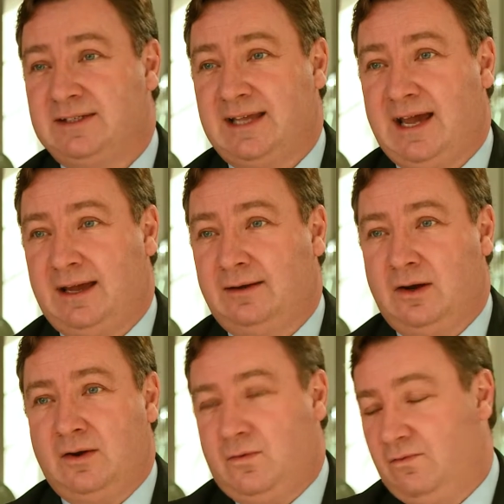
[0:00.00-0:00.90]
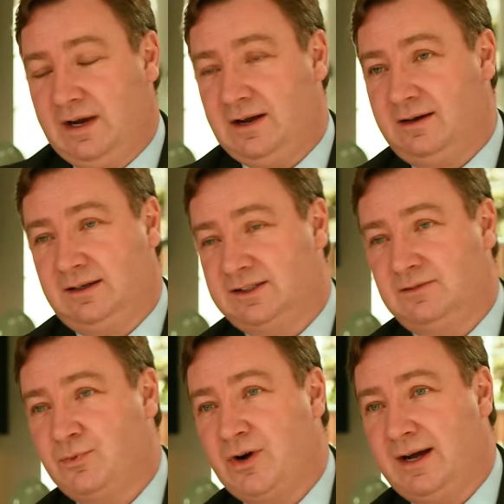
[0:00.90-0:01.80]
there, regardless
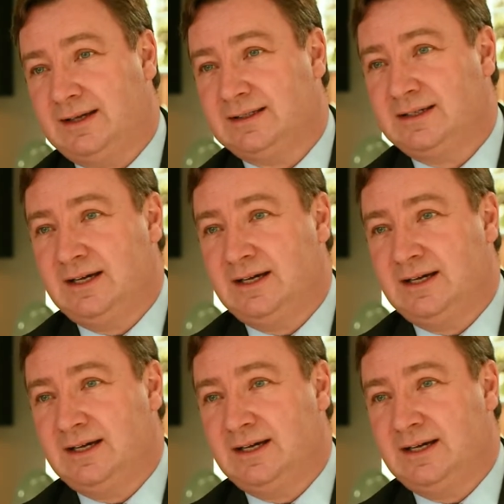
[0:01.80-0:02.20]
of price.